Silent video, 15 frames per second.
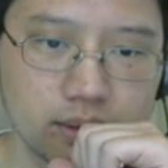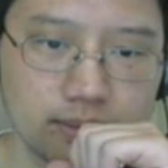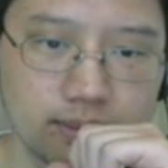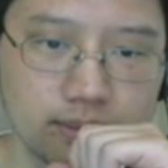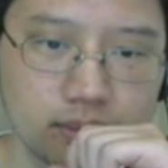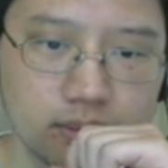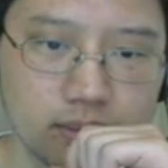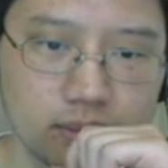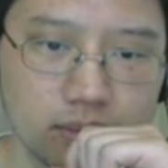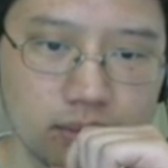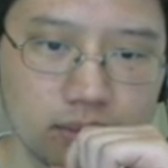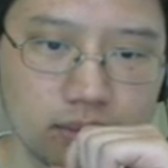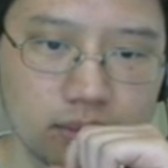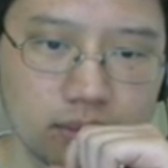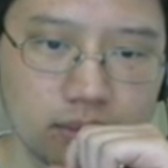
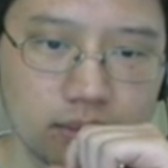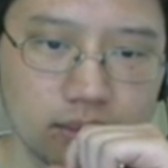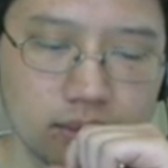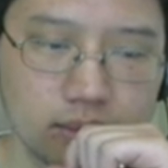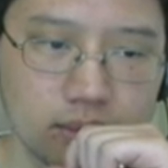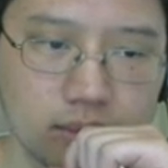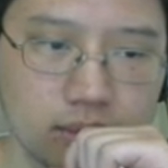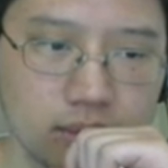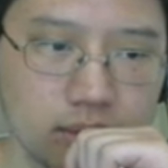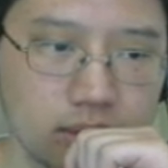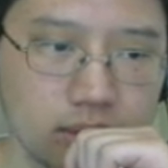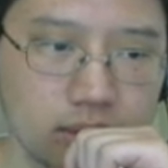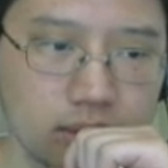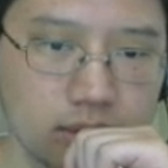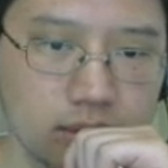
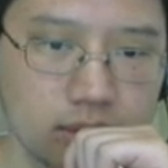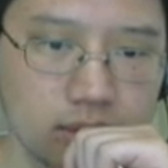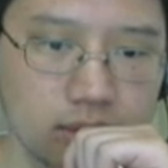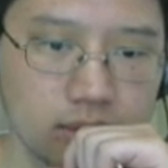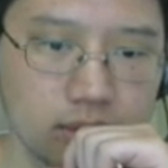(silence)